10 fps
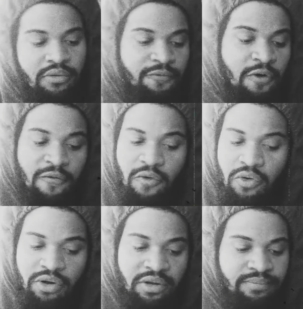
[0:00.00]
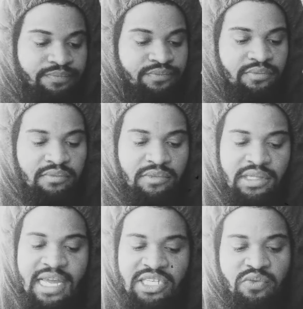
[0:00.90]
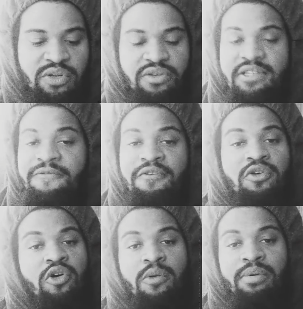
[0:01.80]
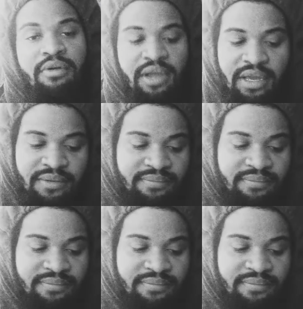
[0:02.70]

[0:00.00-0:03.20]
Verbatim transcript: Fourth quarter, that's when it was the field goal parade.